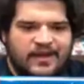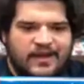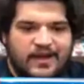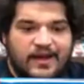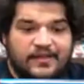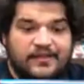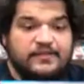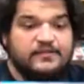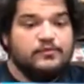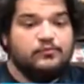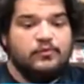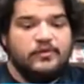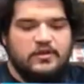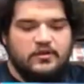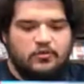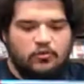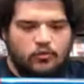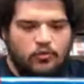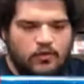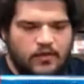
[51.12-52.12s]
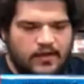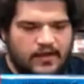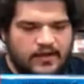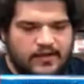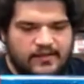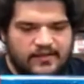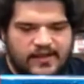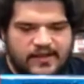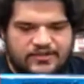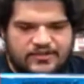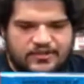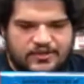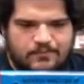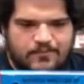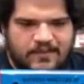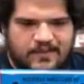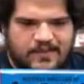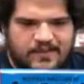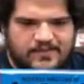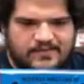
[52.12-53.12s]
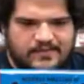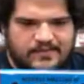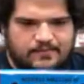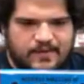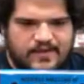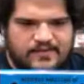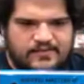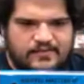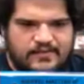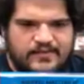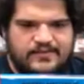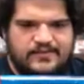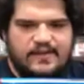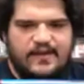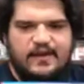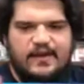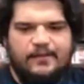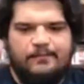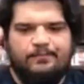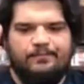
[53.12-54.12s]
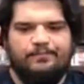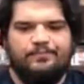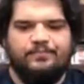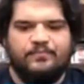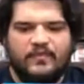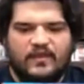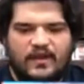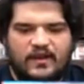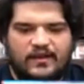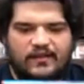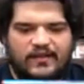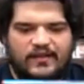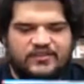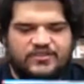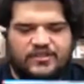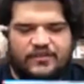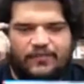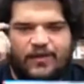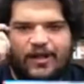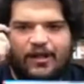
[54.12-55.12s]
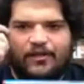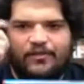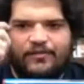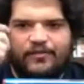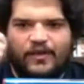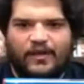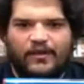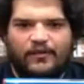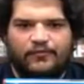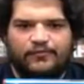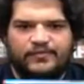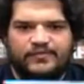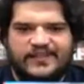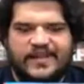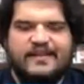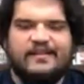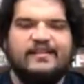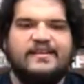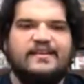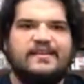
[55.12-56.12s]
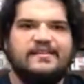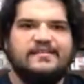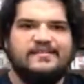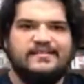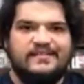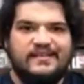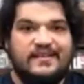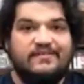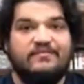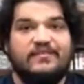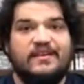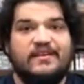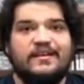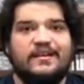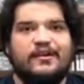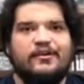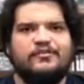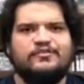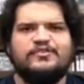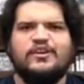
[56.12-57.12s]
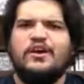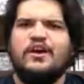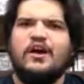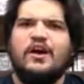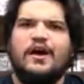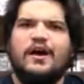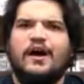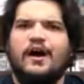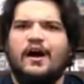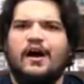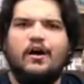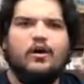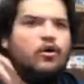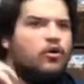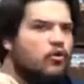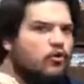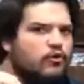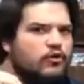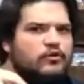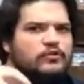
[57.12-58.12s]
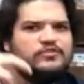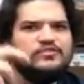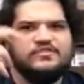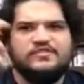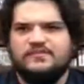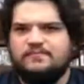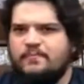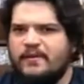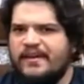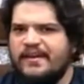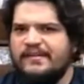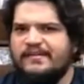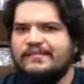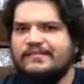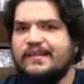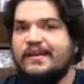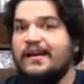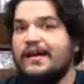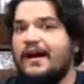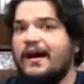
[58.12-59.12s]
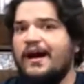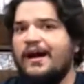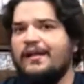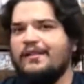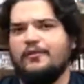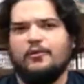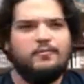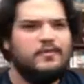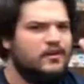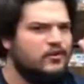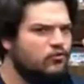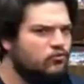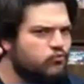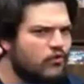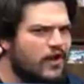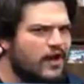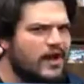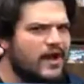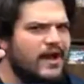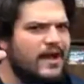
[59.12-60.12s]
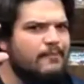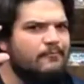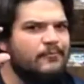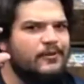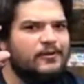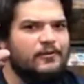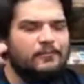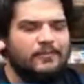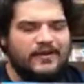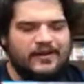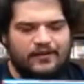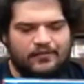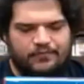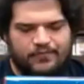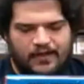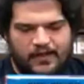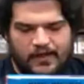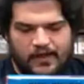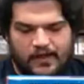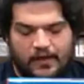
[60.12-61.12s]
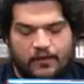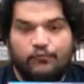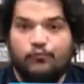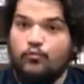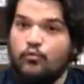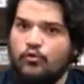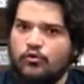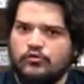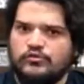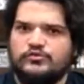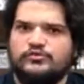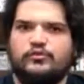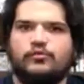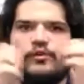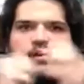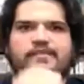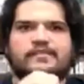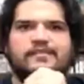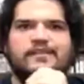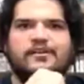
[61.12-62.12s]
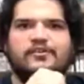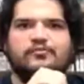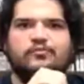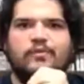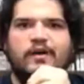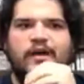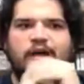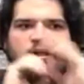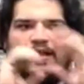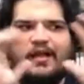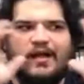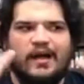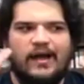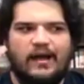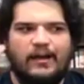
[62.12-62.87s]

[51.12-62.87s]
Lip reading: This is a really cool collection because it's basically a collection of all of Stan Lee and Steve Ditko's horror, suspense, a little bit of crime, a little bit of war stories in there as well.